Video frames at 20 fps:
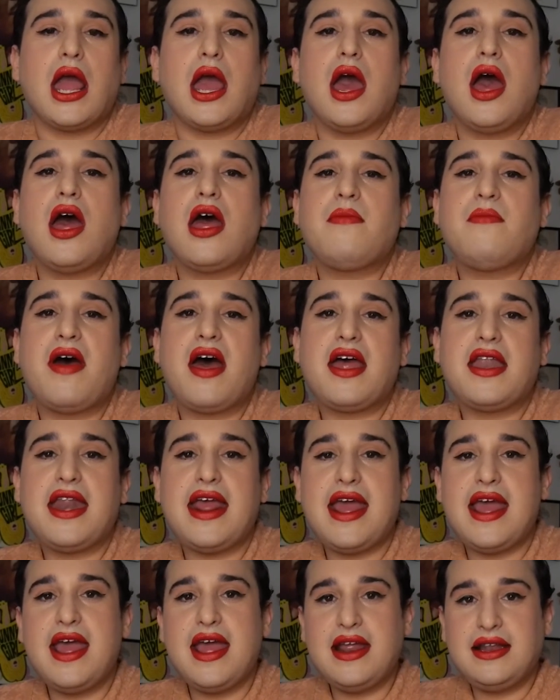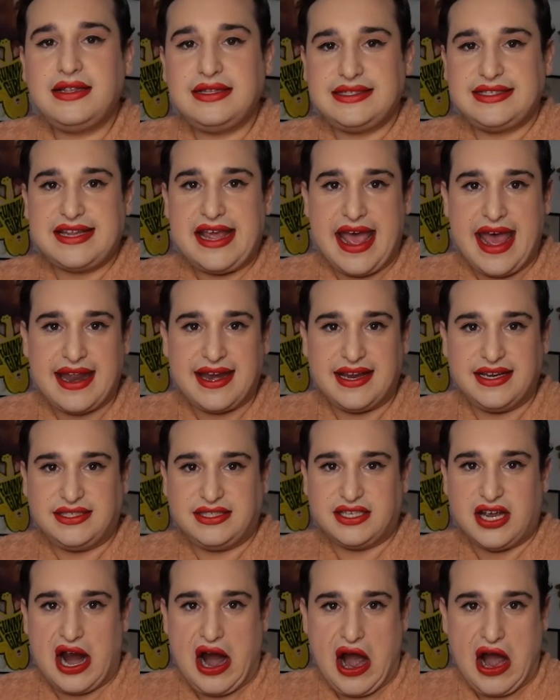"Come on in, Daddy
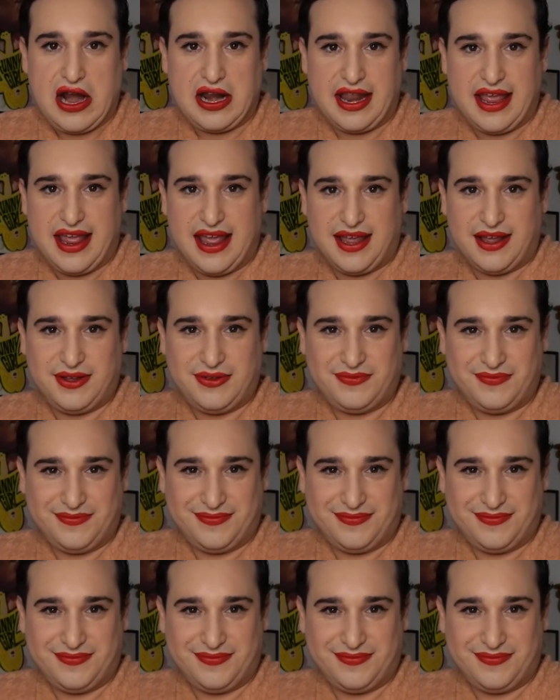darling.